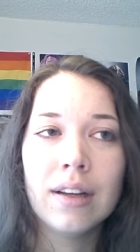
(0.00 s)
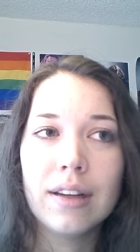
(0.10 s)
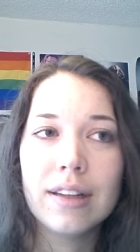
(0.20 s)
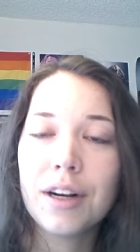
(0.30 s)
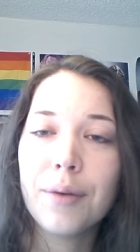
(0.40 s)

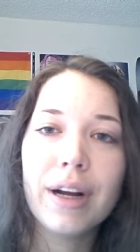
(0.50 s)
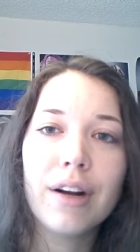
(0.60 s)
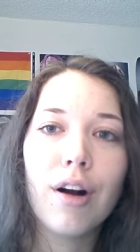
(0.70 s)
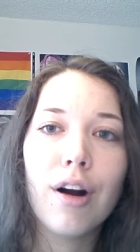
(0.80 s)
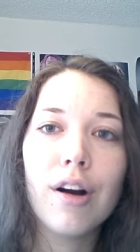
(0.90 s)
it's gonna break
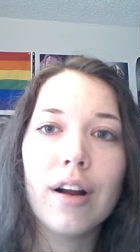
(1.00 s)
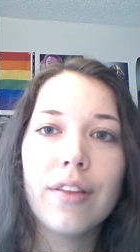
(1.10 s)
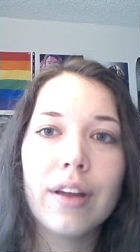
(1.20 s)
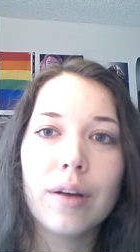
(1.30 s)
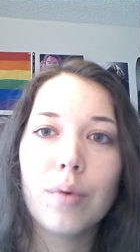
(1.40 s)
her heart, I
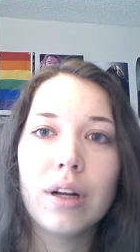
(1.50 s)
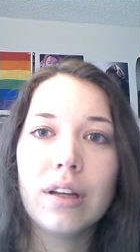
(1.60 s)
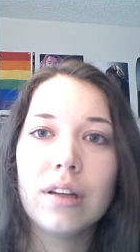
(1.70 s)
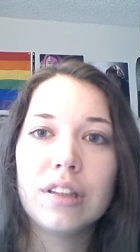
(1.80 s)
think, when